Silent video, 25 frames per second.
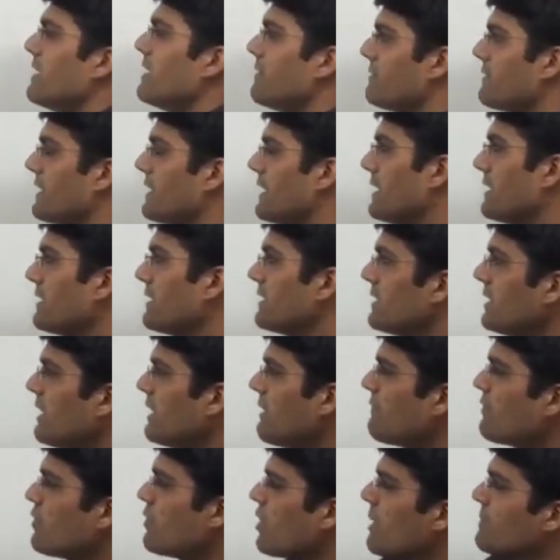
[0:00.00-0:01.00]
be different.
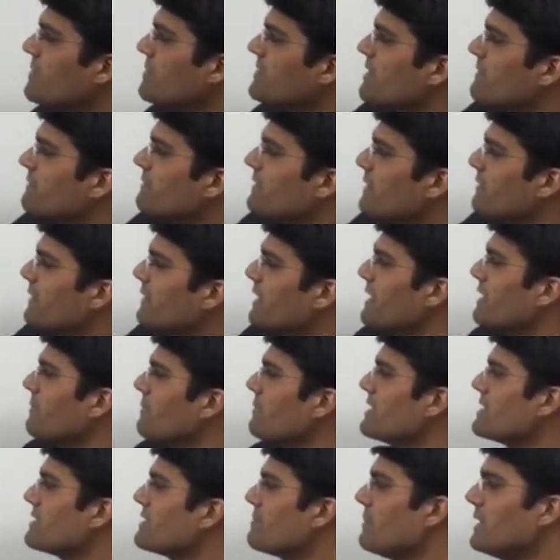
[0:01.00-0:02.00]
If you observe the
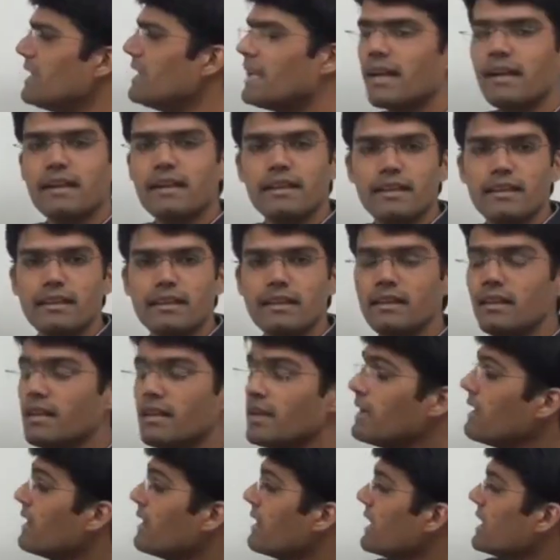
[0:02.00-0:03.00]
variables B and
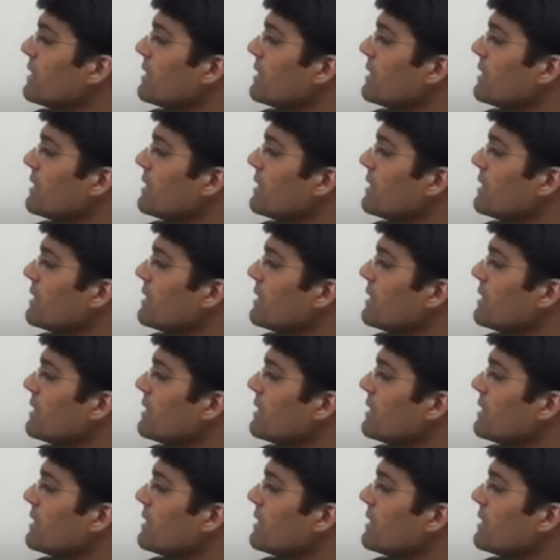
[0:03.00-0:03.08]
E,